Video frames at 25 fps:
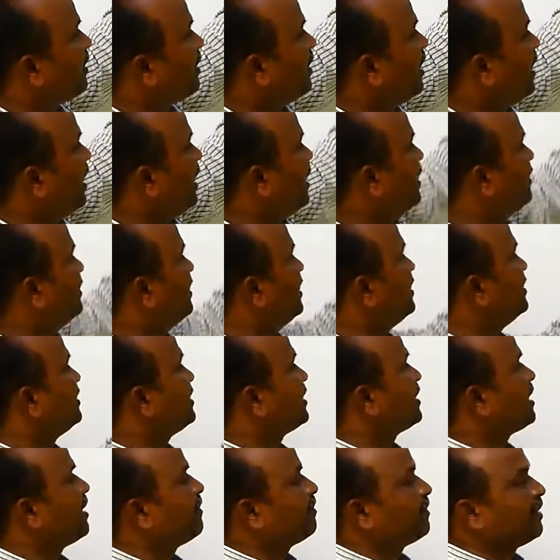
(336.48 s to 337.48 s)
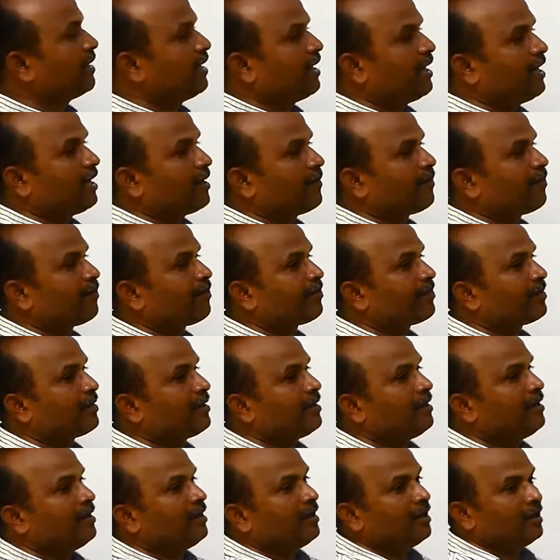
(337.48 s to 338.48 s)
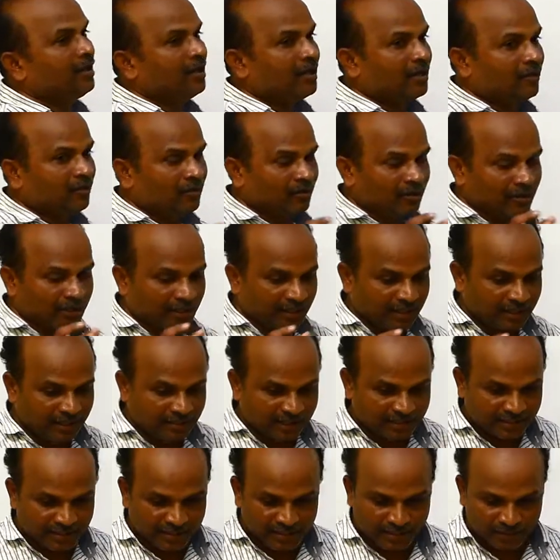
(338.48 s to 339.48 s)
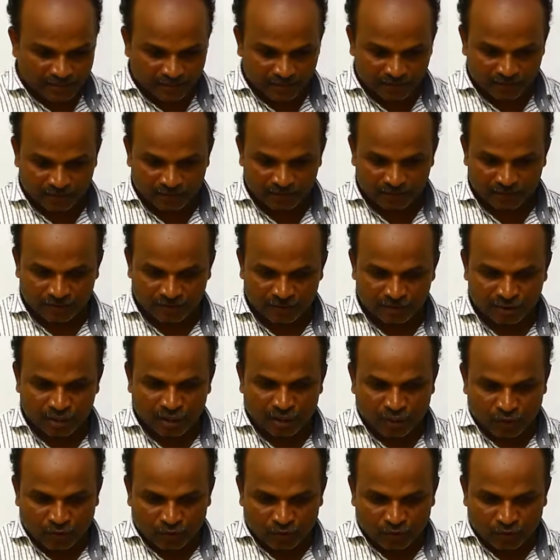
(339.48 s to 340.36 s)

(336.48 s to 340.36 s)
and there is a capital R. Now in the circuit,